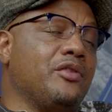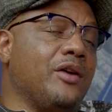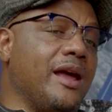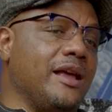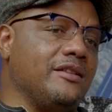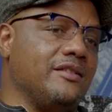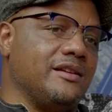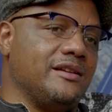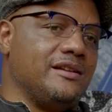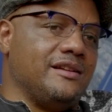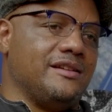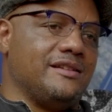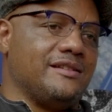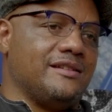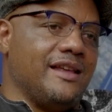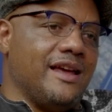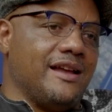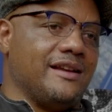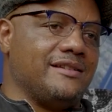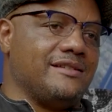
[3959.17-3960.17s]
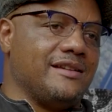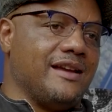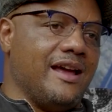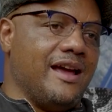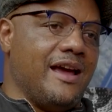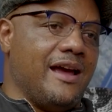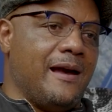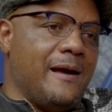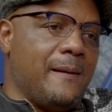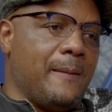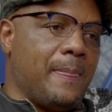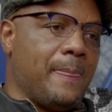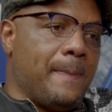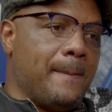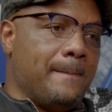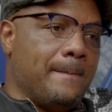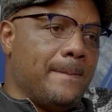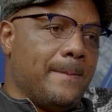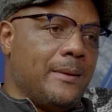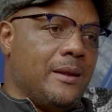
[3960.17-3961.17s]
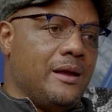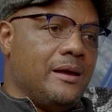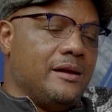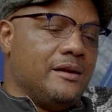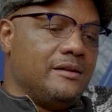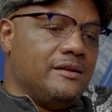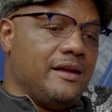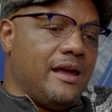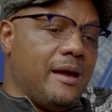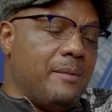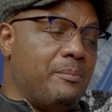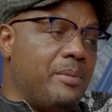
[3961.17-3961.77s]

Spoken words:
tragedy is that they're